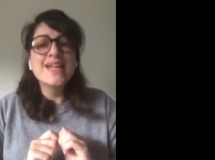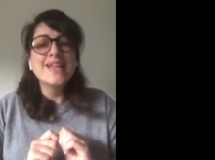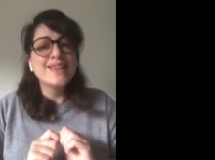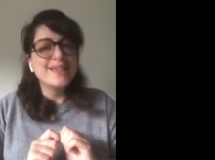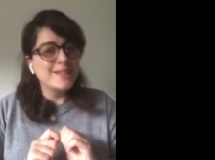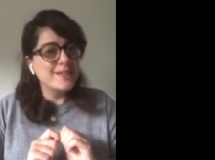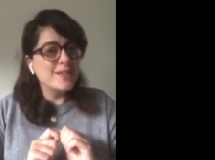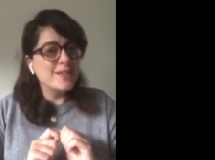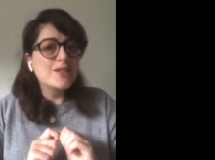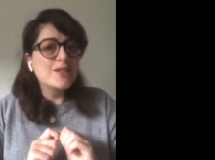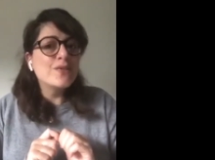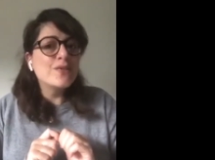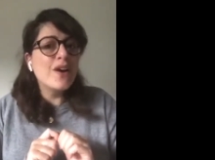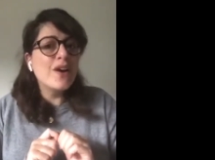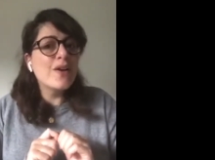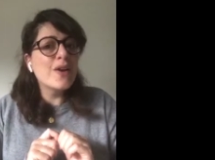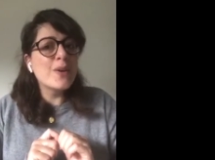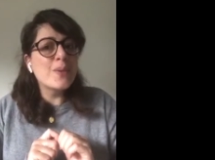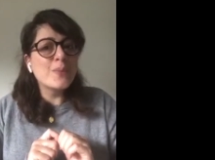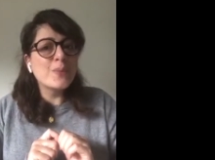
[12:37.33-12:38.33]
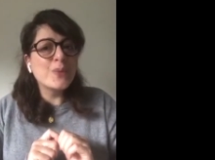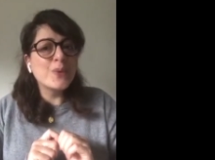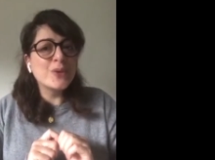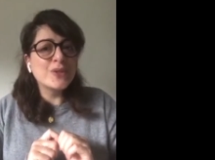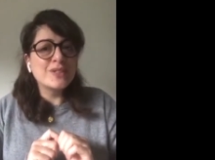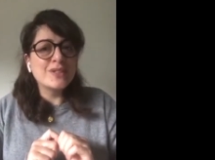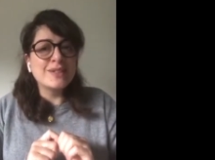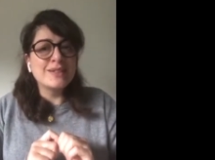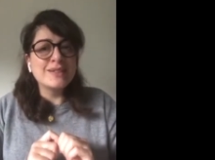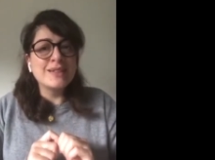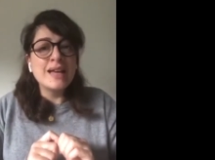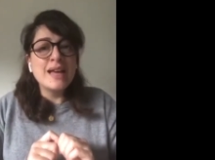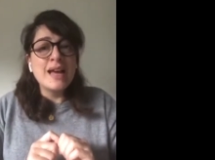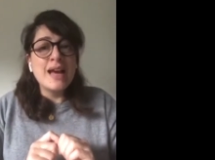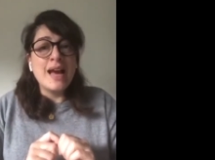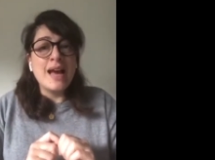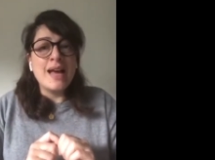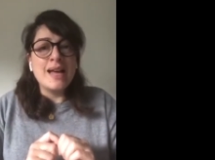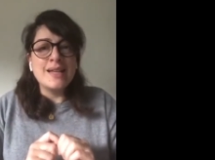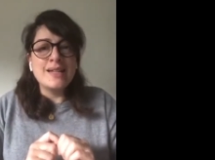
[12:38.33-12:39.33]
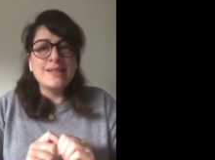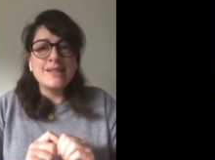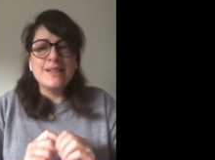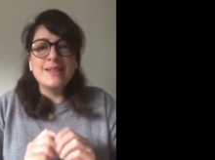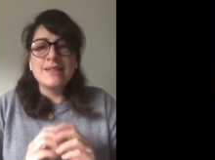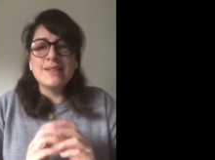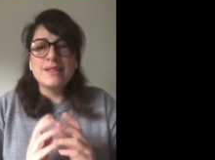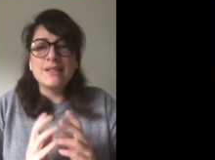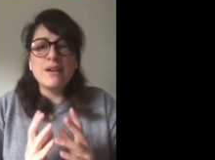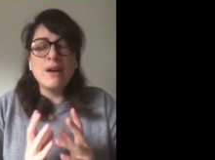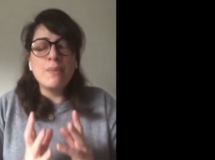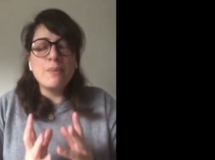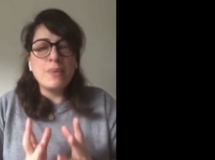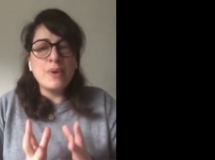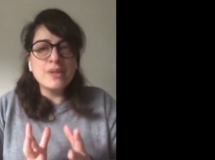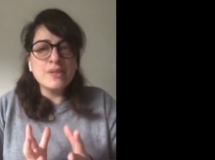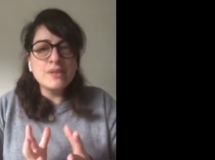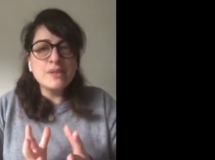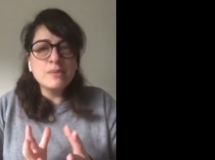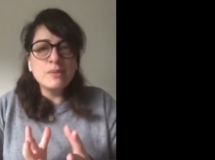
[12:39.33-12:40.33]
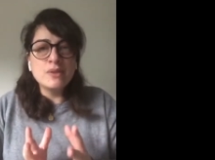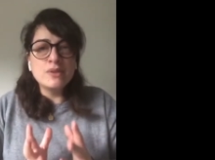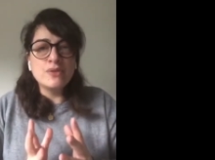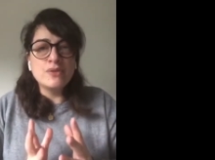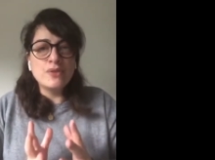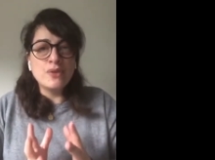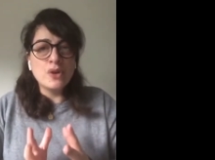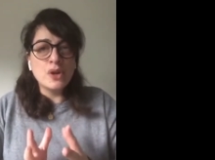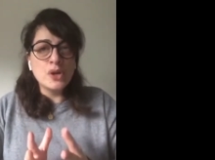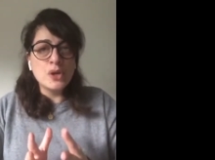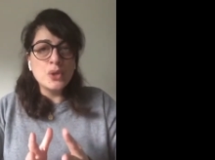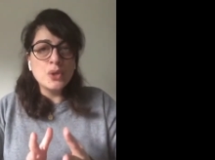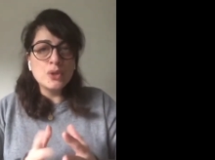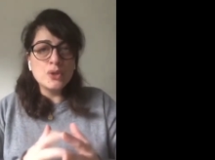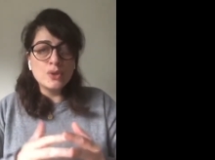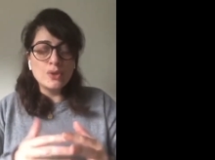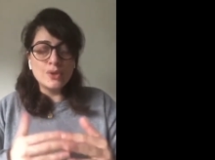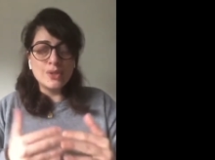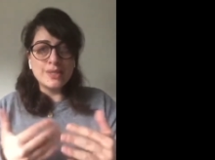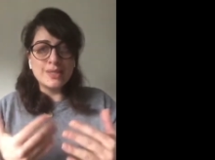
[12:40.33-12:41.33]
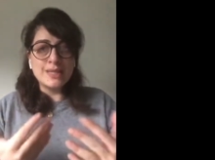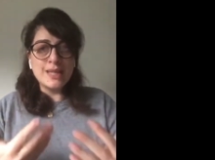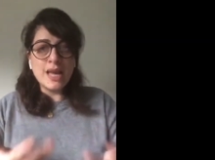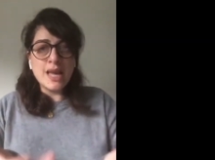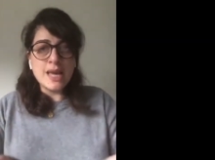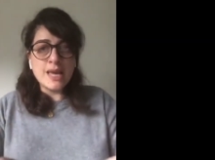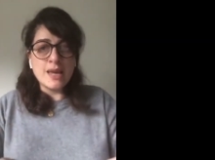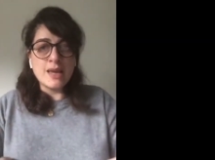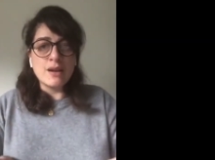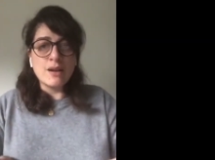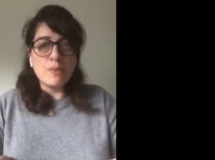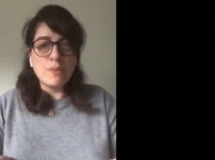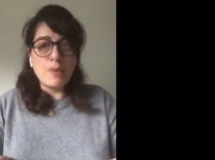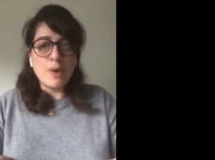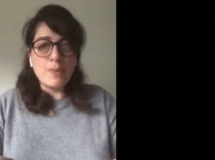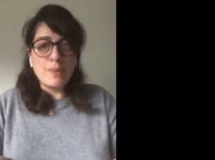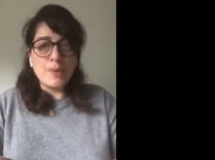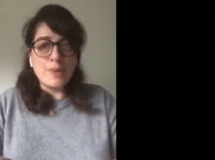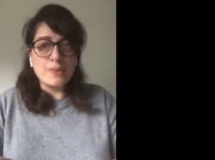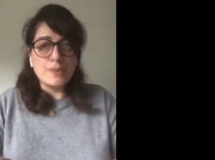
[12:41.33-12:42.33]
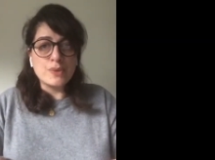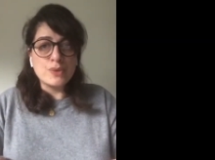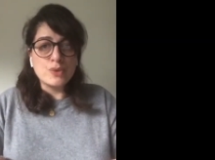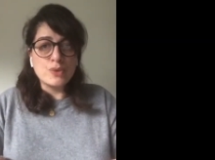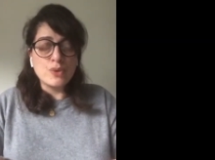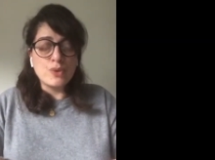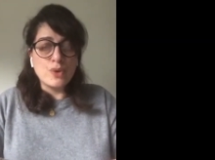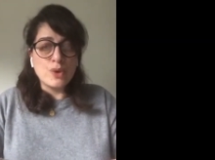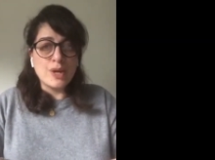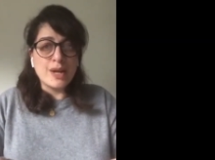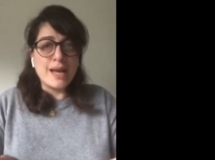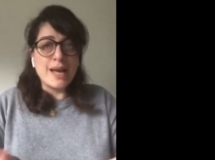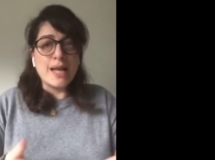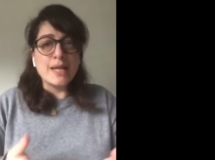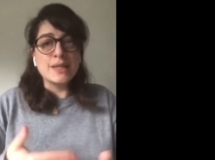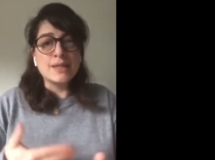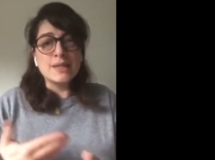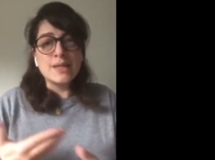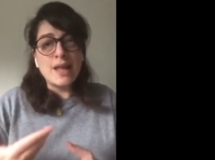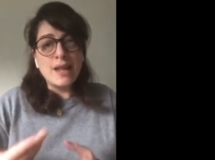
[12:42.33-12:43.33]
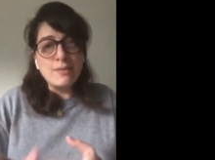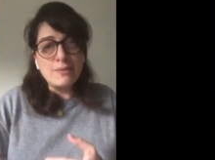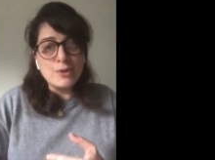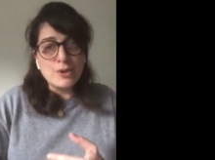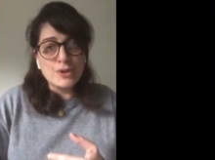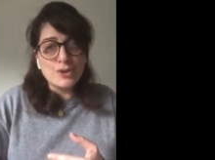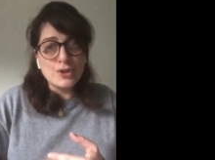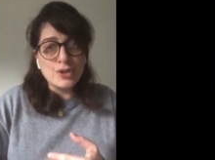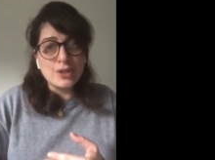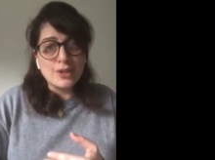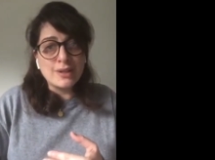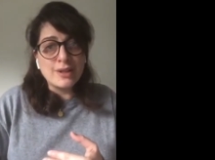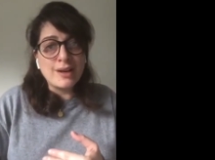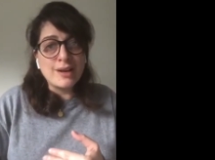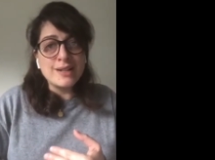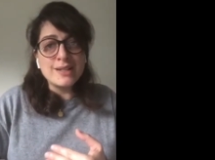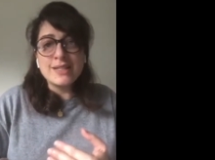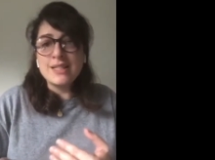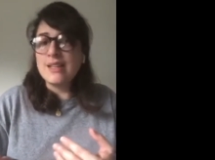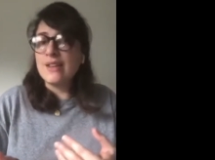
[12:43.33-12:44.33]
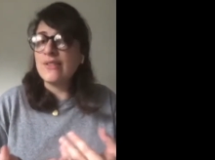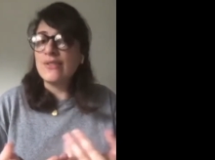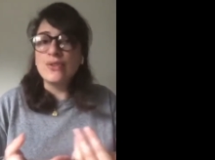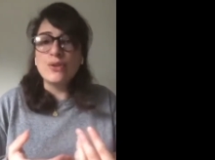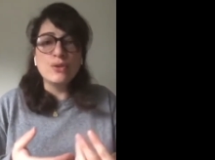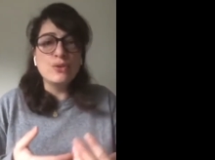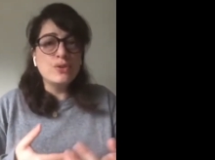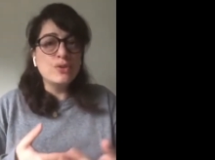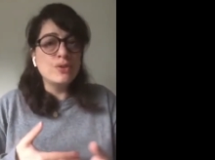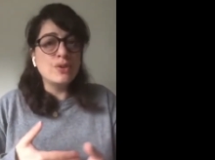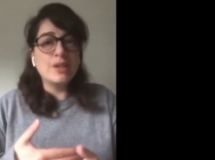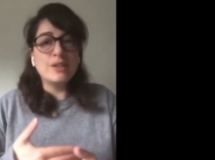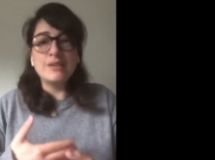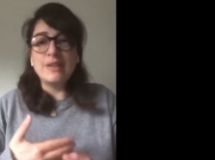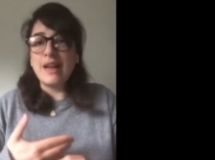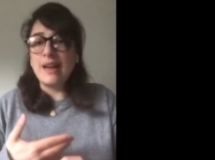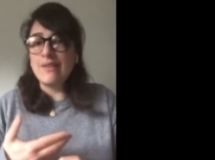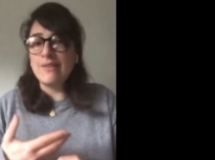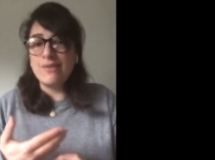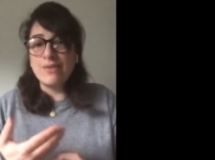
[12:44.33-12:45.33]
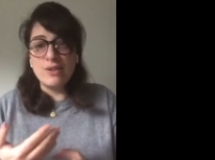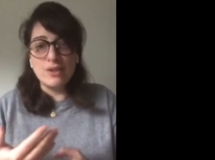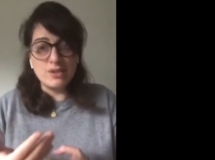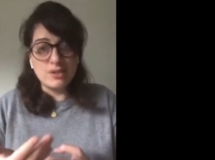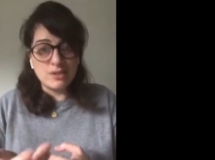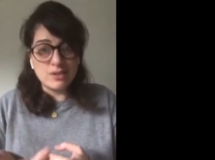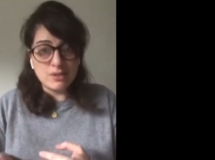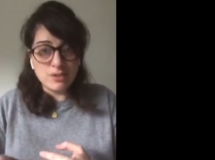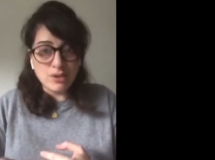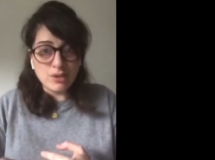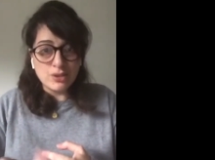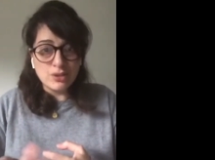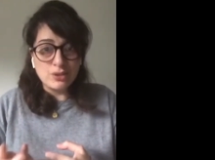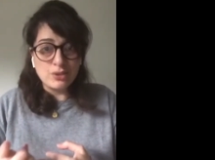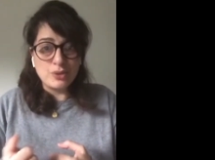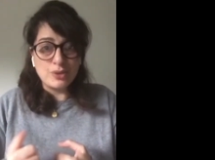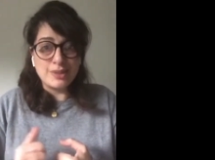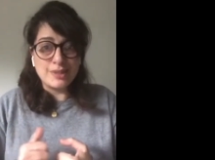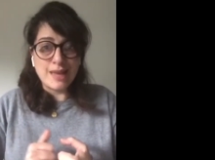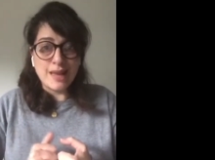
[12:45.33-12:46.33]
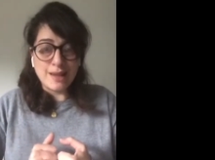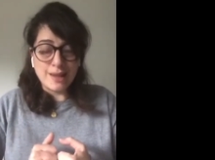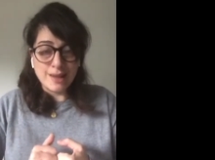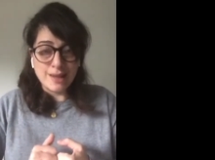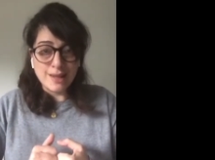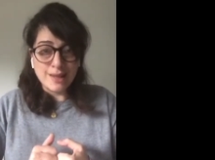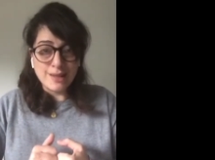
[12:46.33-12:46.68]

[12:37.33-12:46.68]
this is very important as it's not possible for you to stay in a pop-up store and sell merchandise if you do not have the stock to sell